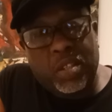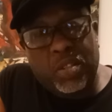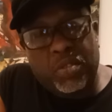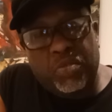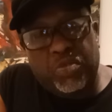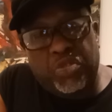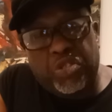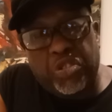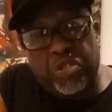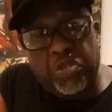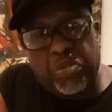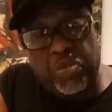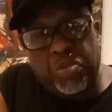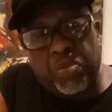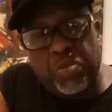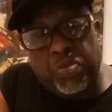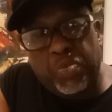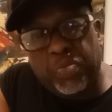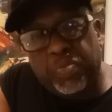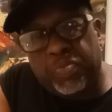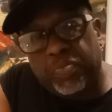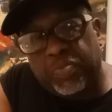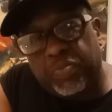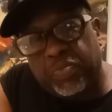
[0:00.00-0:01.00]

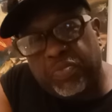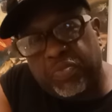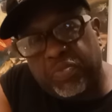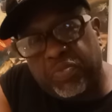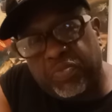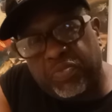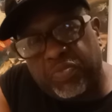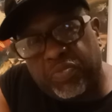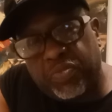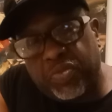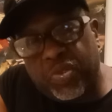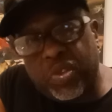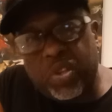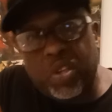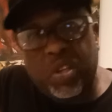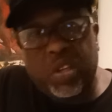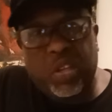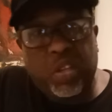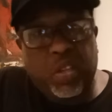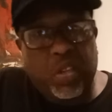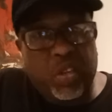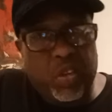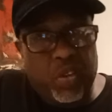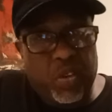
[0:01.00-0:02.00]
Two,
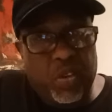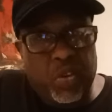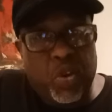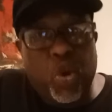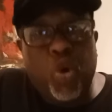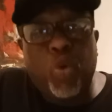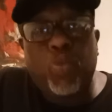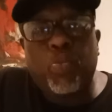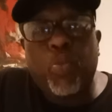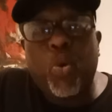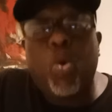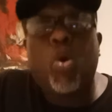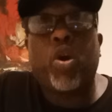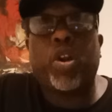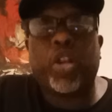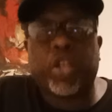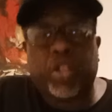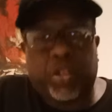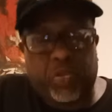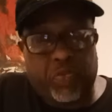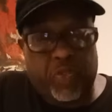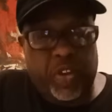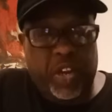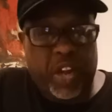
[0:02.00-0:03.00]
no more than
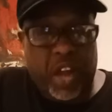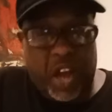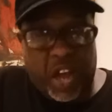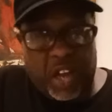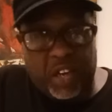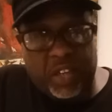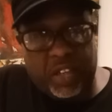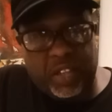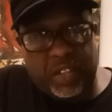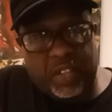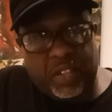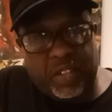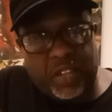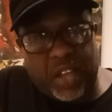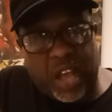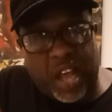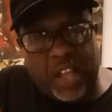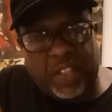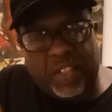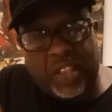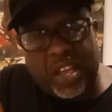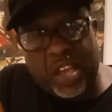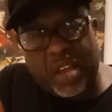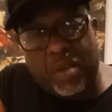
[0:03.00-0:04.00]
$3. I
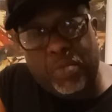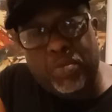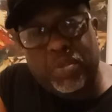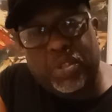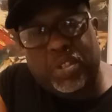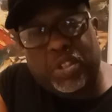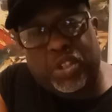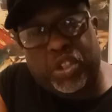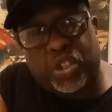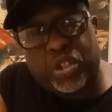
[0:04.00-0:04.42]
think it was